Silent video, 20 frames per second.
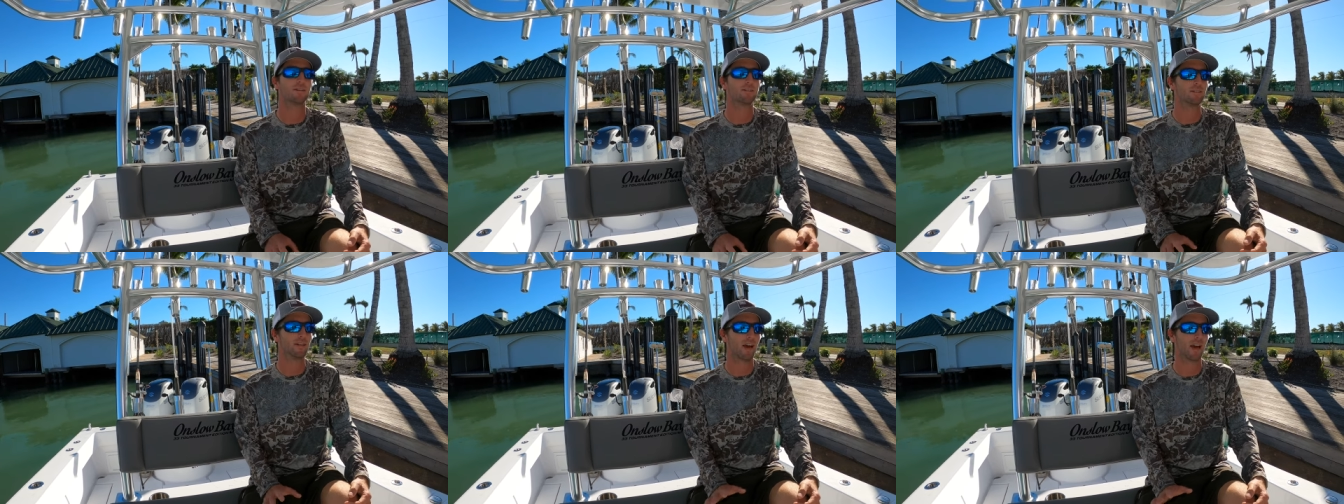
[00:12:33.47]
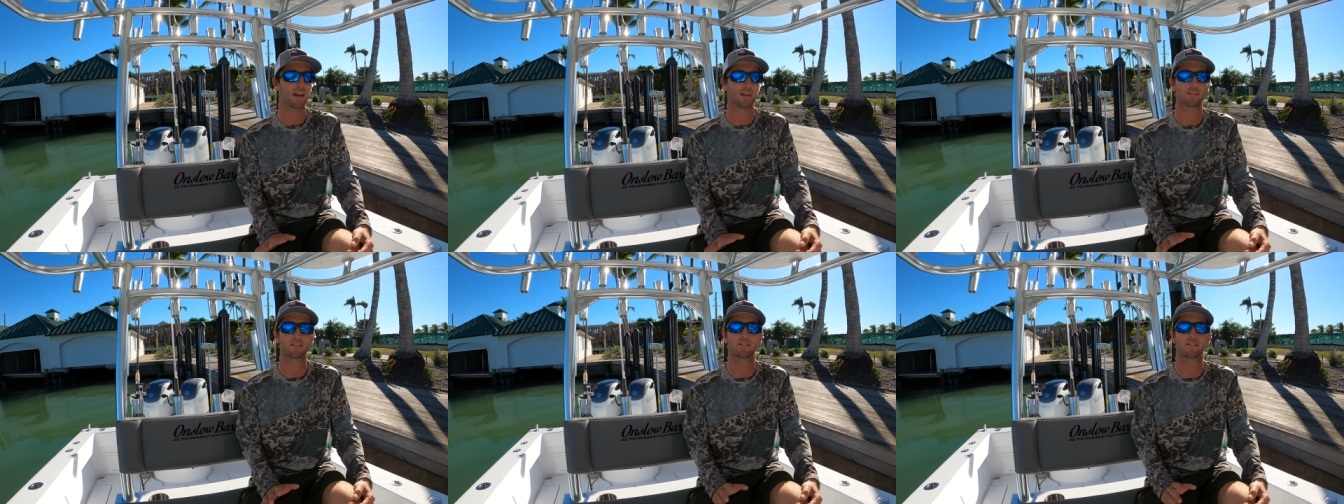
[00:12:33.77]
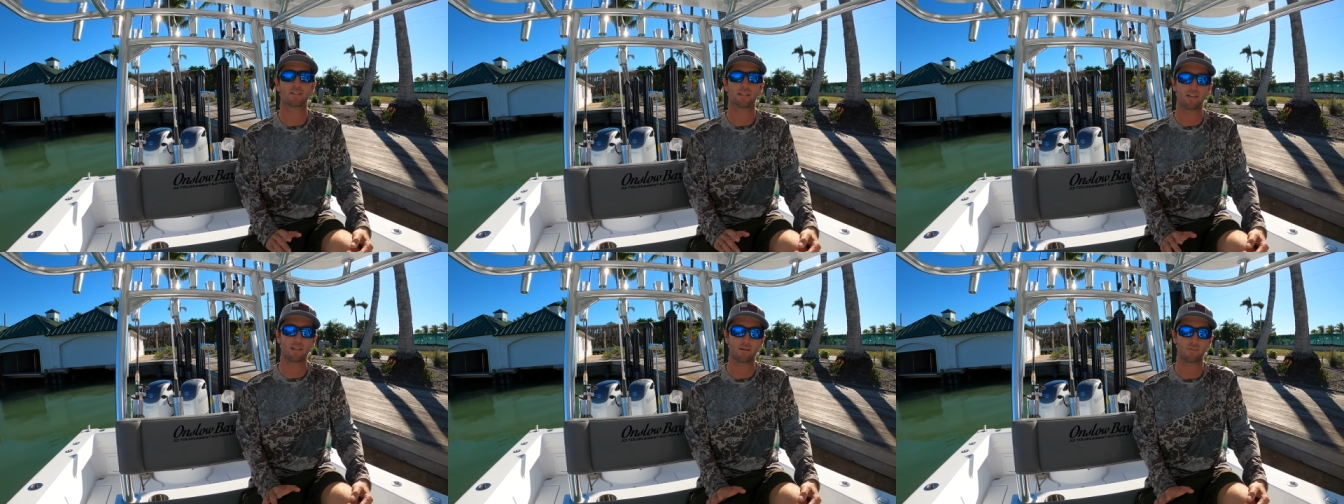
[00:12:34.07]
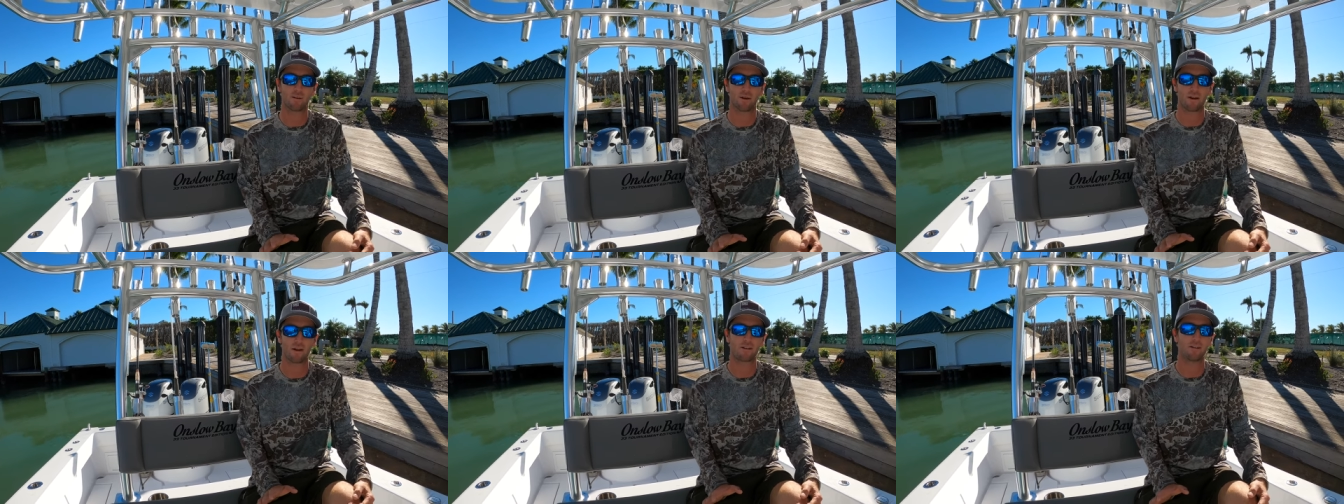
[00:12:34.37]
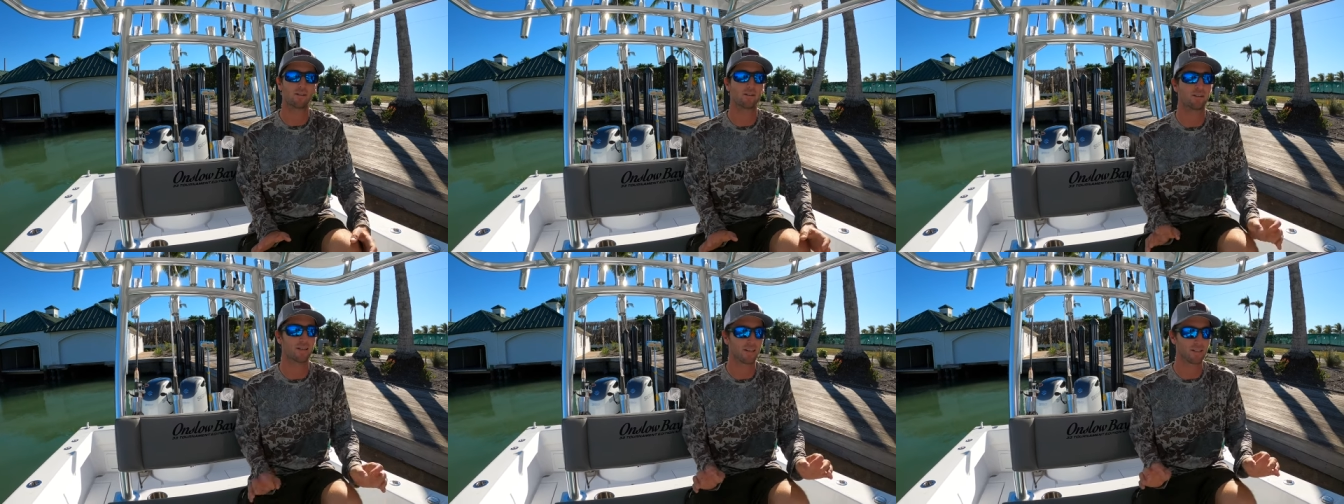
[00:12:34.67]
text,
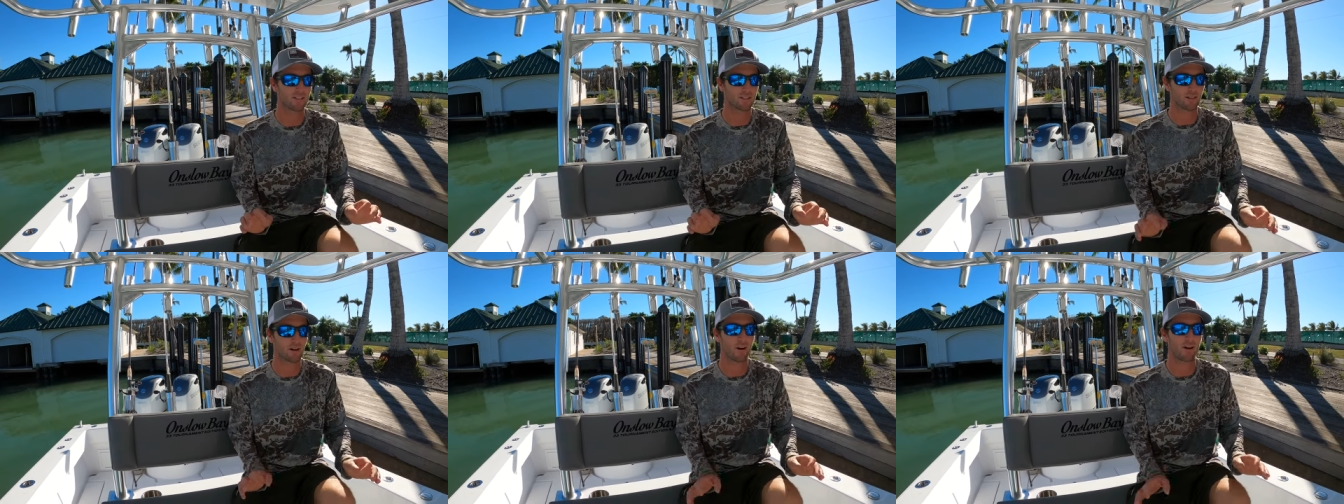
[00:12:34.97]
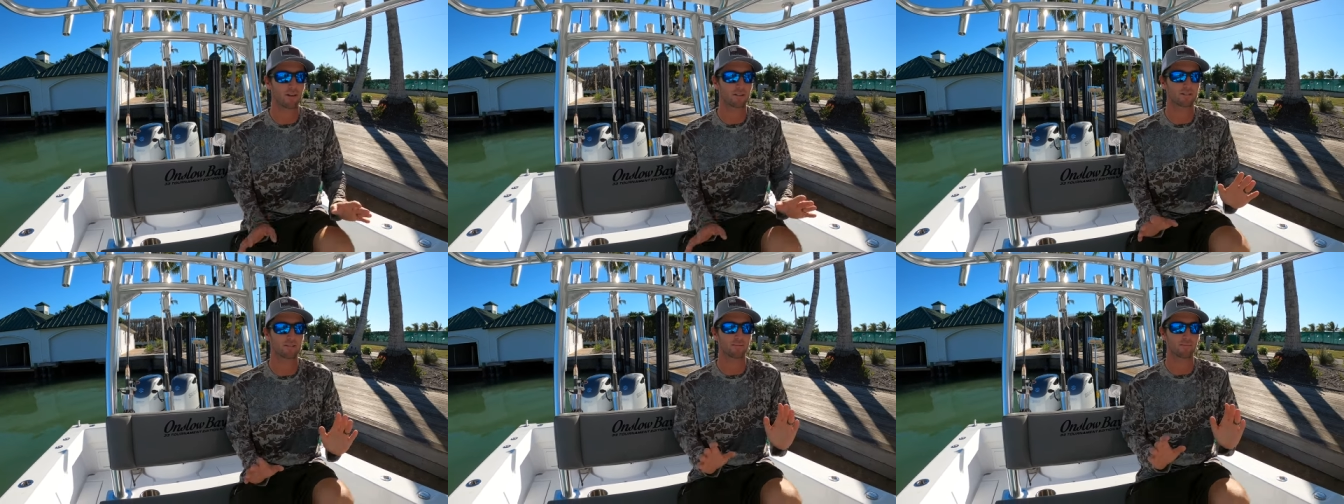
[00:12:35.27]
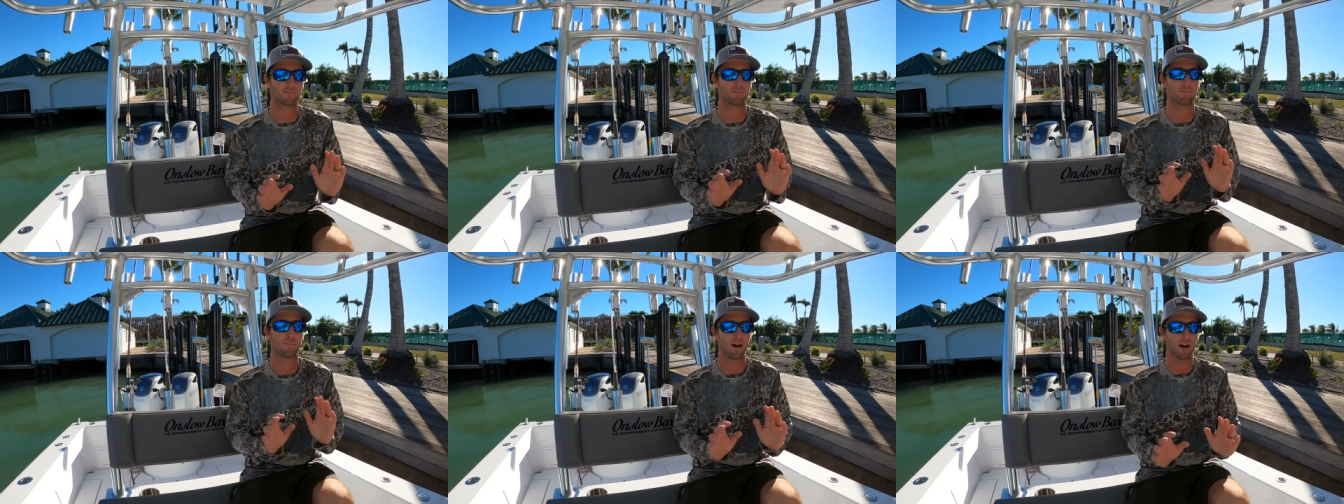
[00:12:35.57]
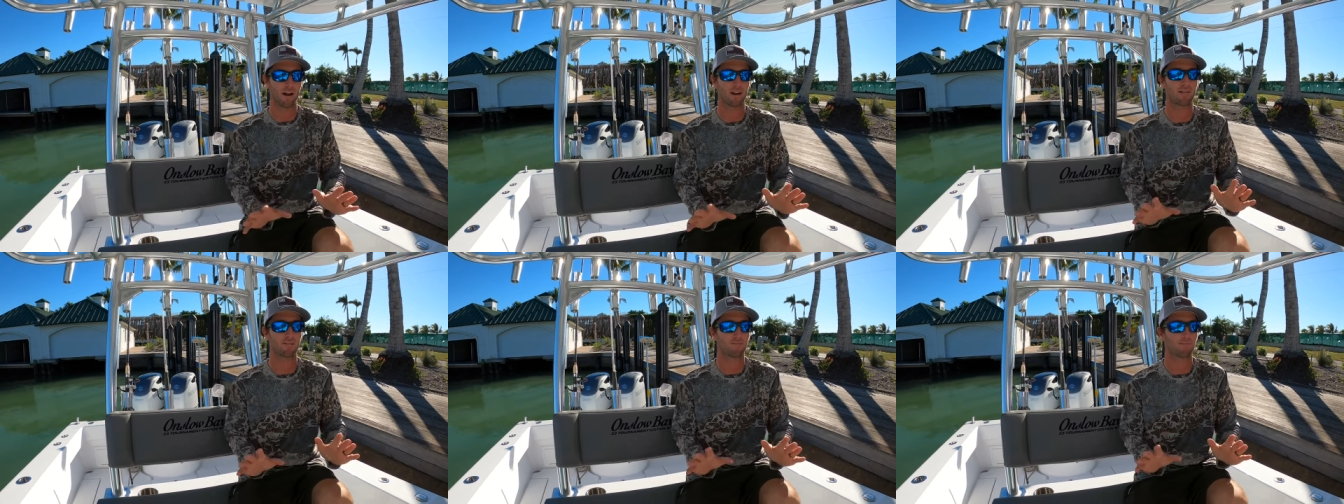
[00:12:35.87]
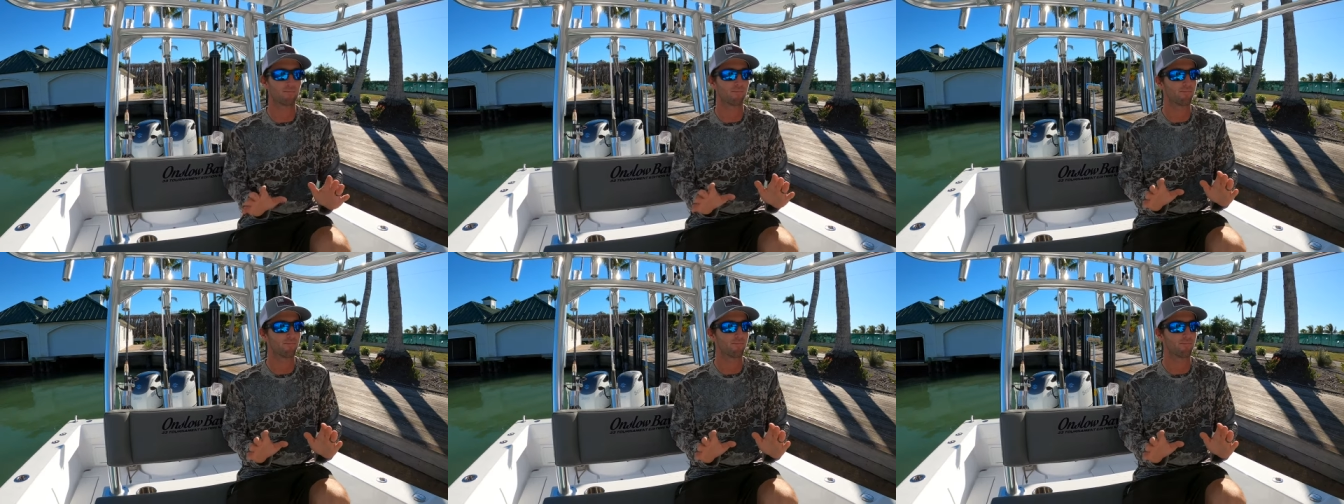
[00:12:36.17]
email. It is awesome. My